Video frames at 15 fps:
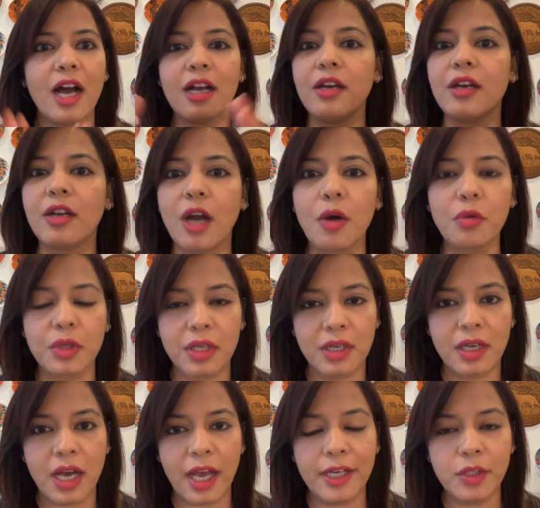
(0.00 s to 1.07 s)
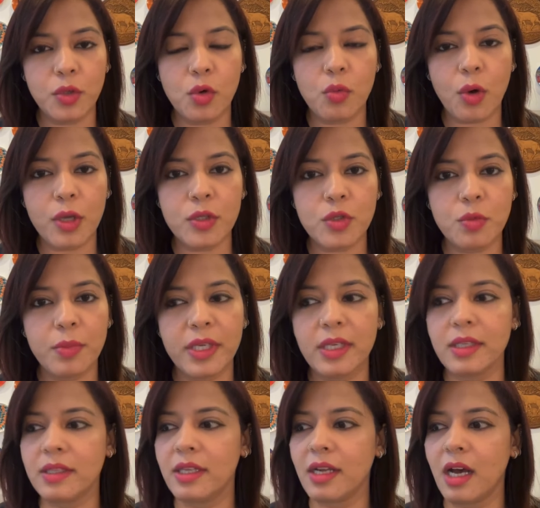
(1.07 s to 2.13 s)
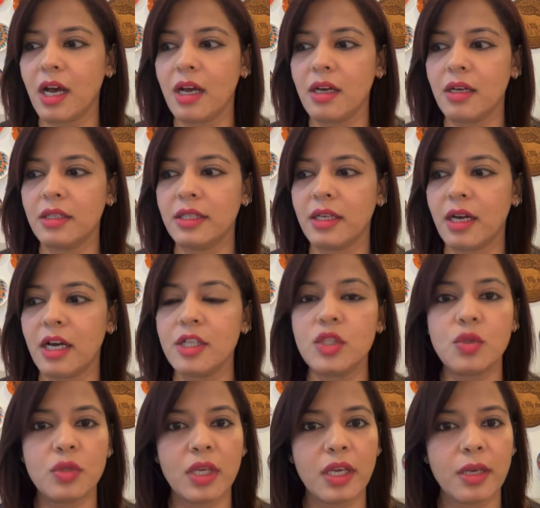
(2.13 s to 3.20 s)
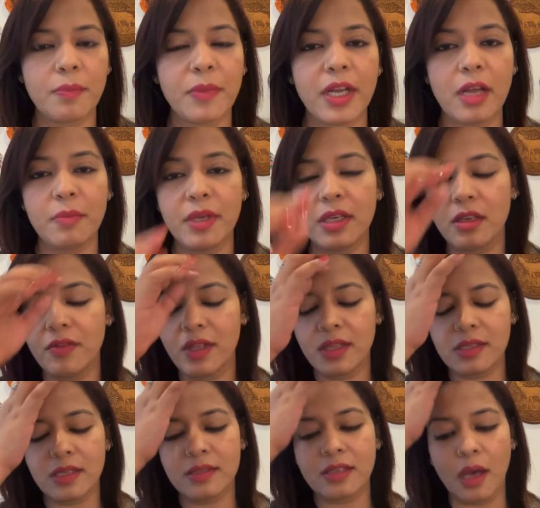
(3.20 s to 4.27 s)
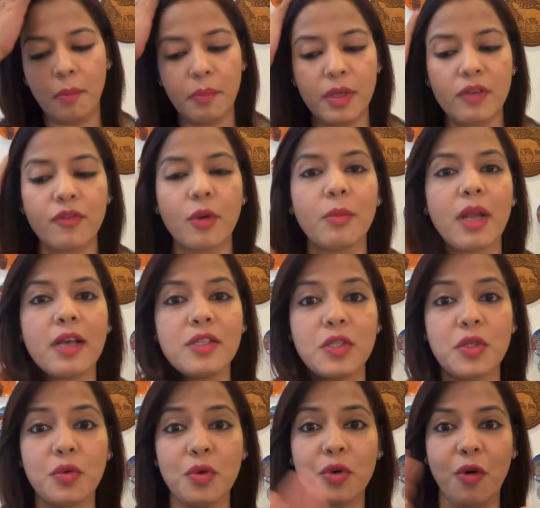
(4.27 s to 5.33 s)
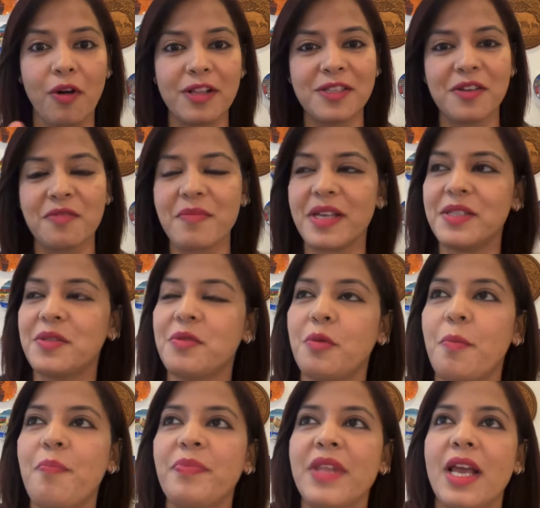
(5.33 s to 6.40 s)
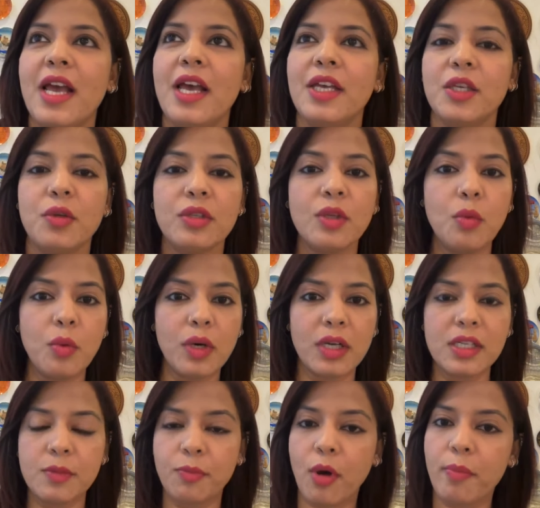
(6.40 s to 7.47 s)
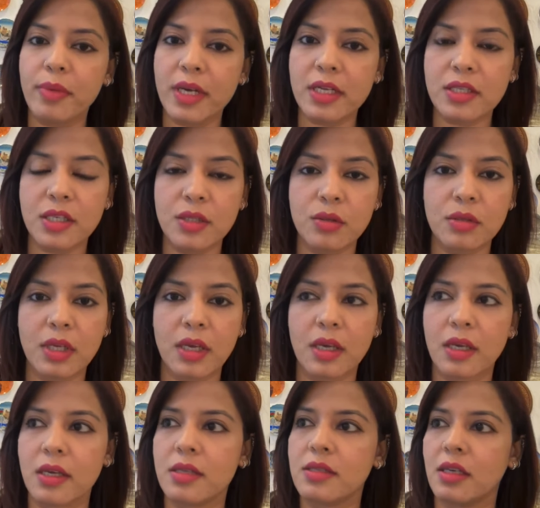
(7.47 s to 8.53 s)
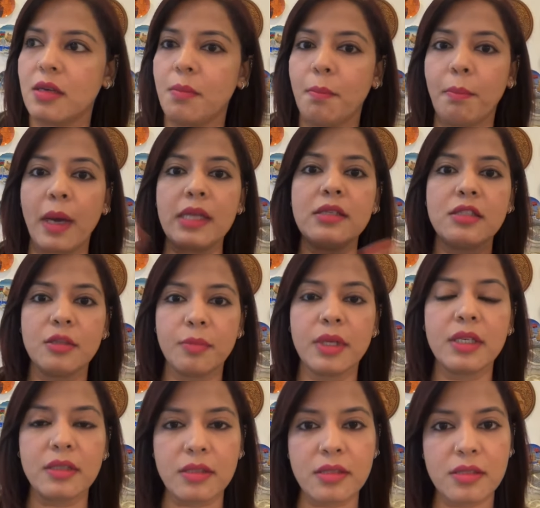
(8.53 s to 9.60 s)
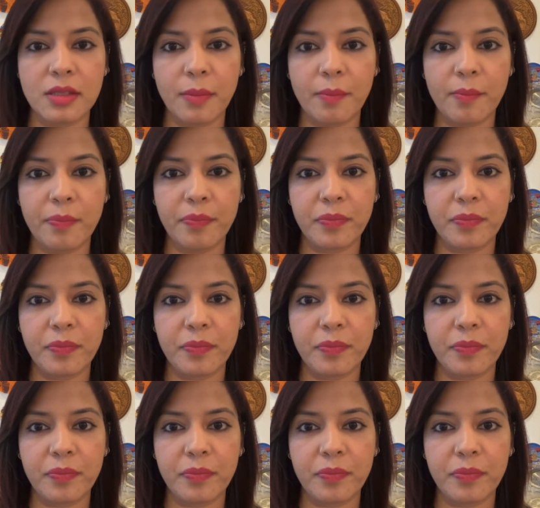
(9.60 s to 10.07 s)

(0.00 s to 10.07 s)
a crowd. I don't want to be, there are today, and I've been giving this example from last two calls on my Zoom. You know, the world population today is in multi-billions,